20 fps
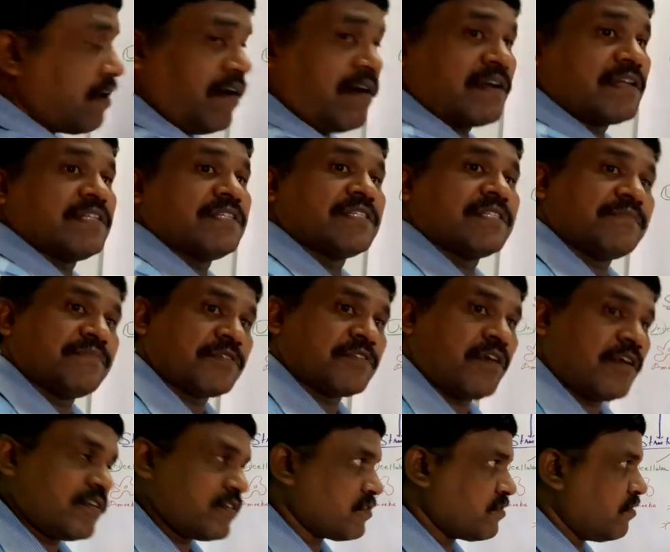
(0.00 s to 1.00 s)
organisms
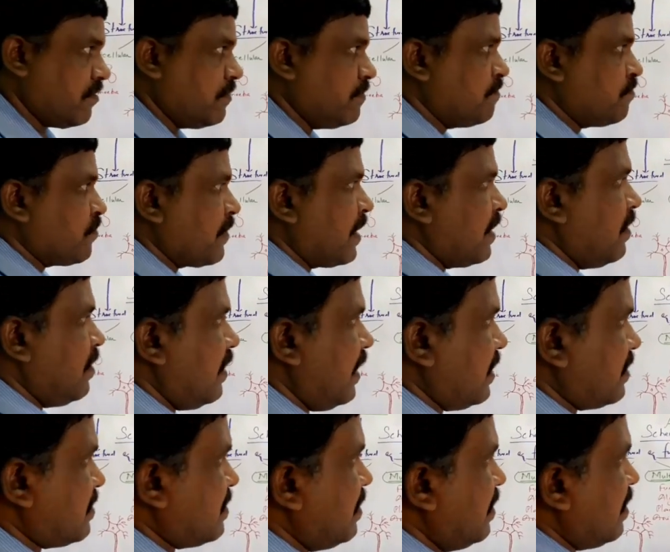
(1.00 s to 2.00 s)
also.
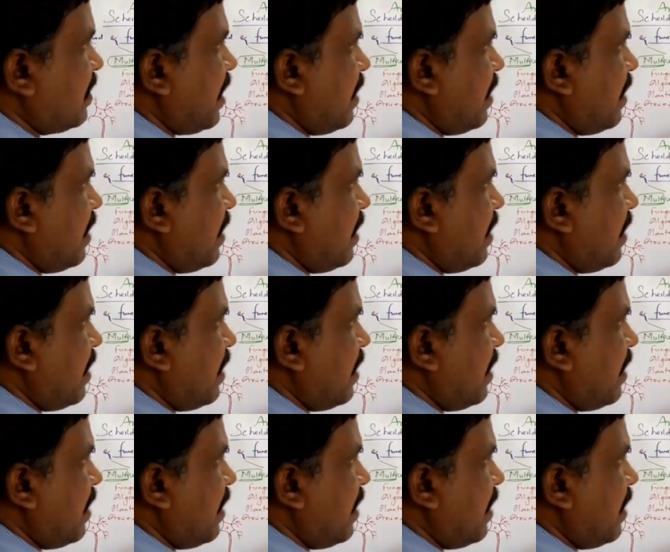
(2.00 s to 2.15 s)
Next,